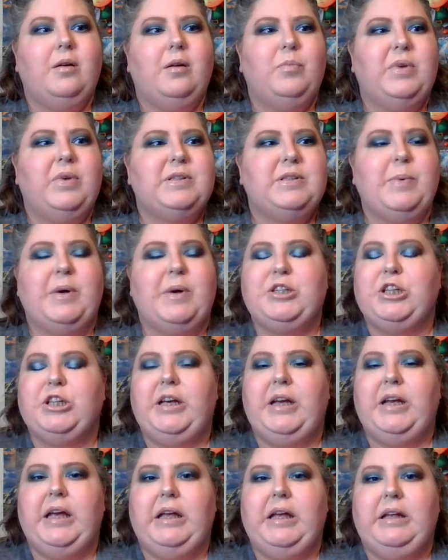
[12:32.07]

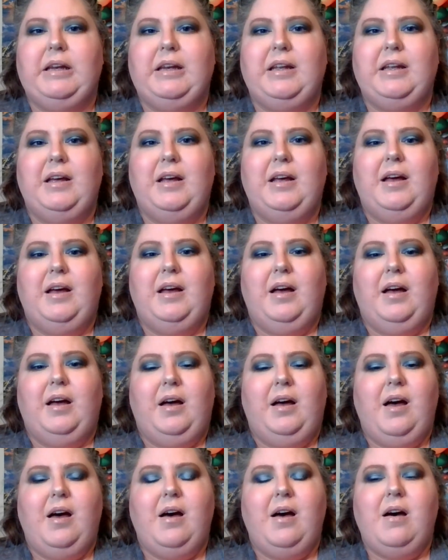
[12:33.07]
especially in
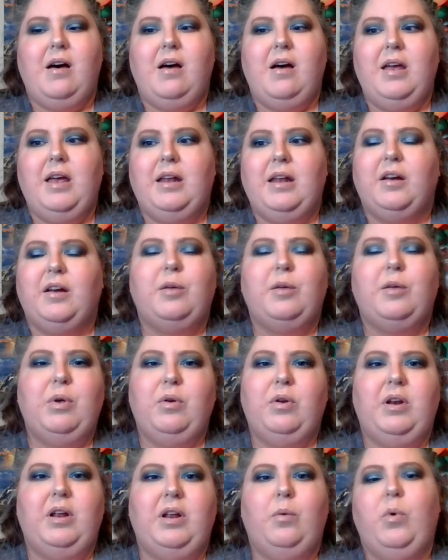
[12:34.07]
a
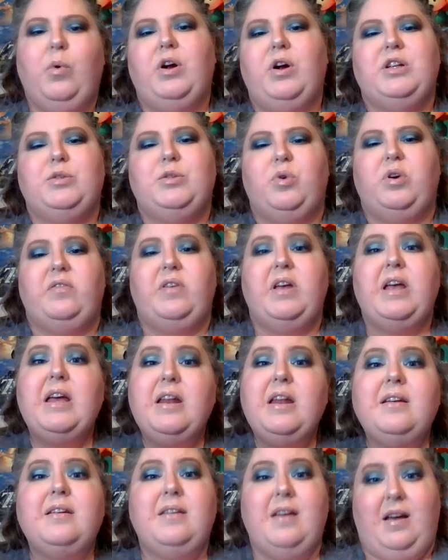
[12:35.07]
community where it's sort of
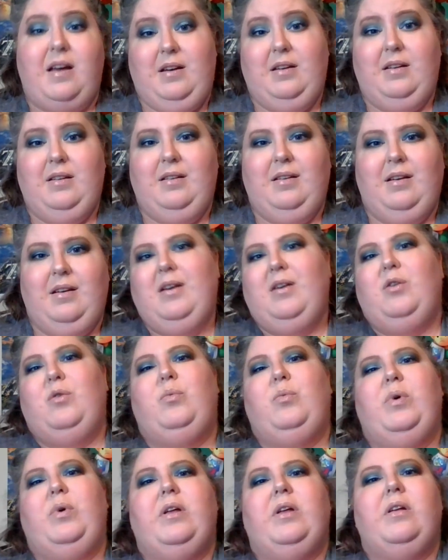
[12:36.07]
inundated
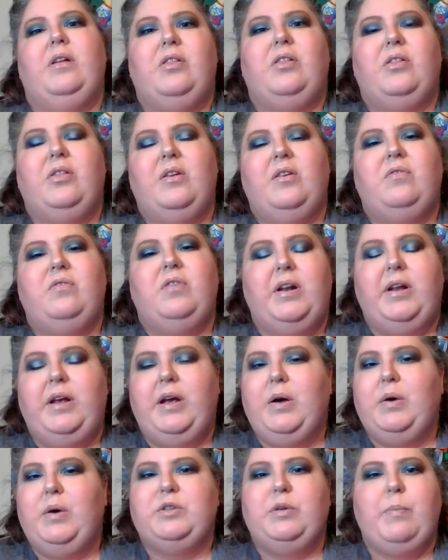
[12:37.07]
with
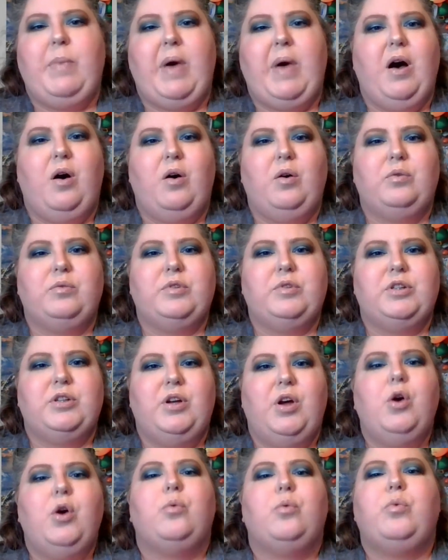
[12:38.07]
videos about
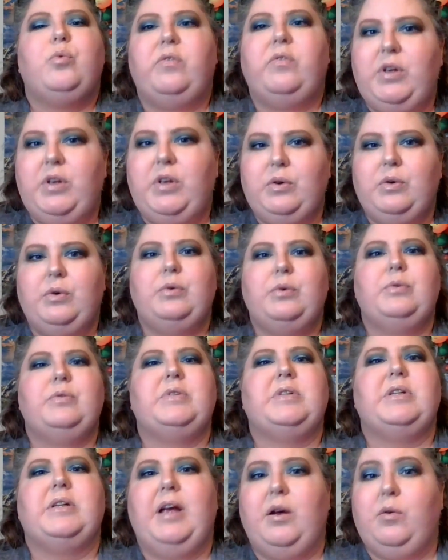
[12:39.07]
reviews
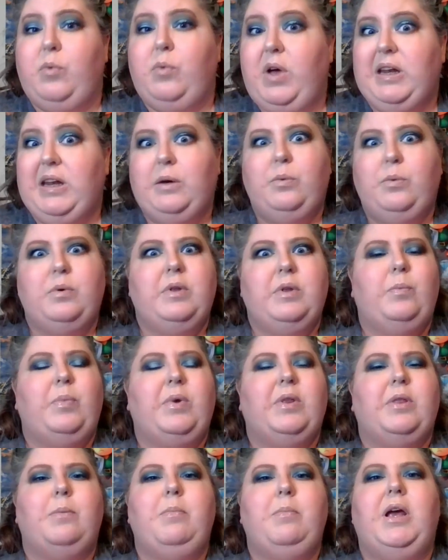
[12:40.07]
and get ready
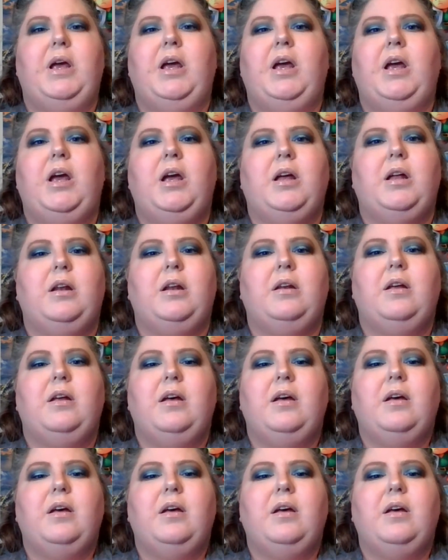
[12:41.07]
with me and